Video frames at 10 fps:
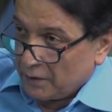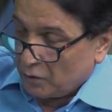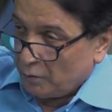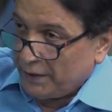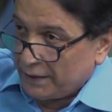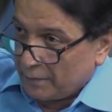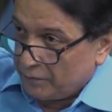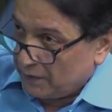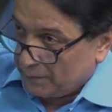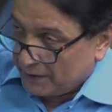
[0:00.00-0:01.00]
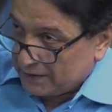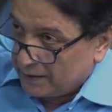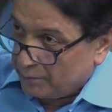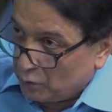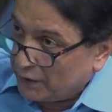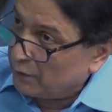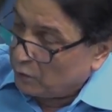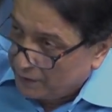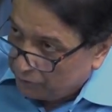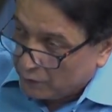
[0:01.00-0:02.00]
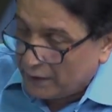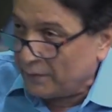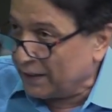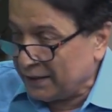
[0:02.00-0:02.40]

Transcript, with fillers: to meet up with President Putin, knowing fully well